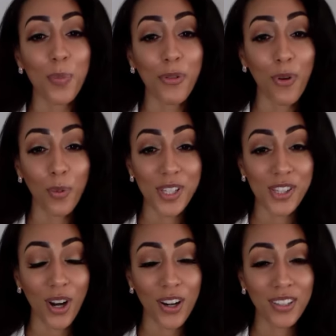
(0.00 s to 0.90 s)
Before we
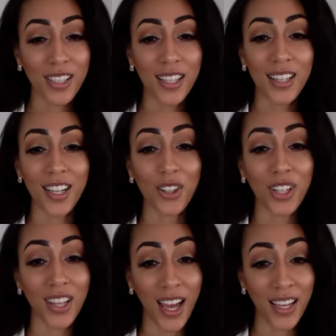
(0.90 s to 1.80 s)
start, click on the
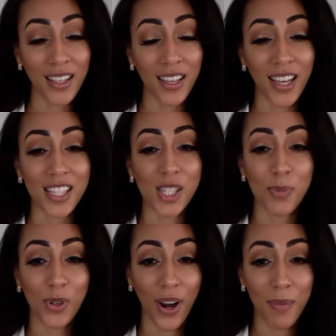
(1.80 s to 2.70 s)
like and
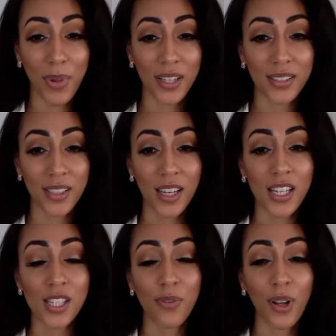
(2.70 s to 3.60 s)
subscribe button
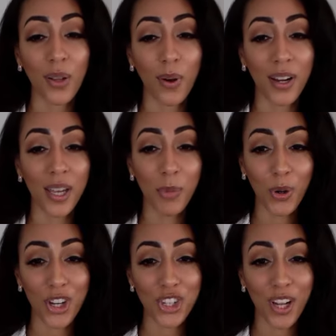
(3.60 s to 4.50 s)
to follow our
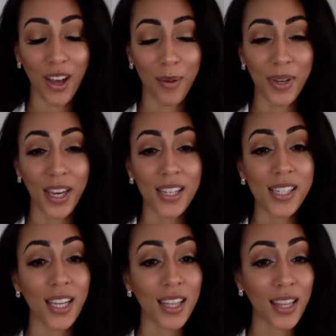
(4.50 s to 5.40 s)
immigration hub
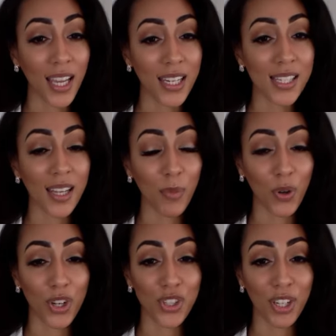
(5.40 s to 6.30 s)
to get the latest
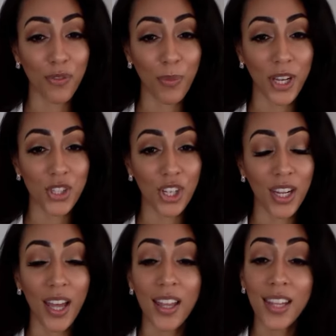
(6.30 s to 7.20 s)
immigration
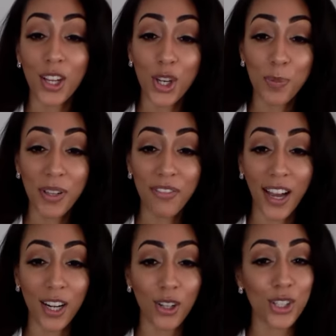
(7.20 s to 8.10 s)
information that could be
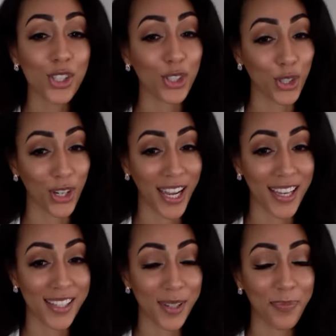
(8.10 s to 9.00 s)
vital to your
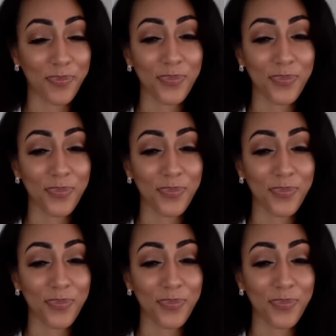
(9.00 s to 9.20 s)
case.